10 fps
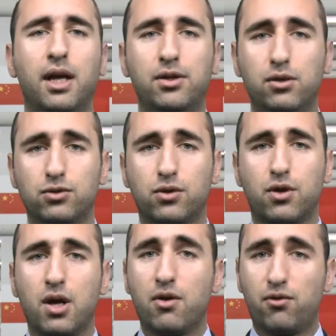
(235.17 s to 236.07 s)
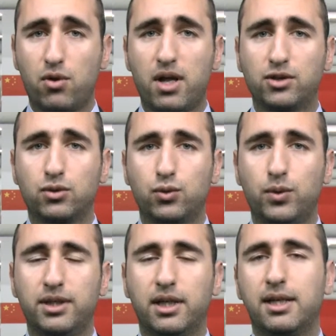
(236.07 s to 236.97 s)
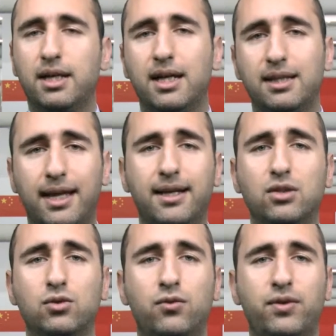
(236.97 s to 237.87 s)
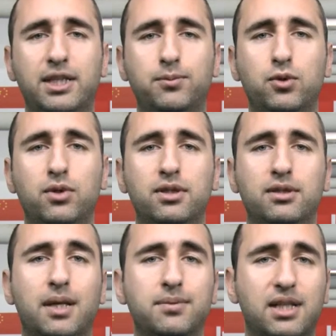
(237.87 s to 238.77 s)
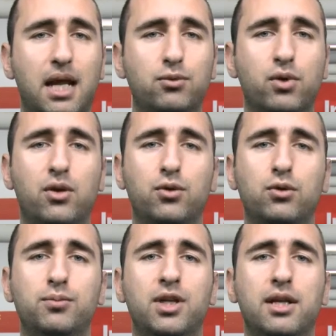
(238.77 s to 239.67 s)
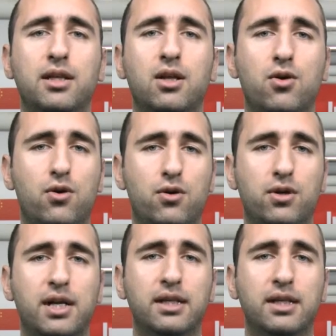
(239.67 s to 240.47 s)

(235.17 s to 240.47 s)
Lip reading: And also, follow us on Twitter, like us on Facebook, subscribe to our YouTube channel, or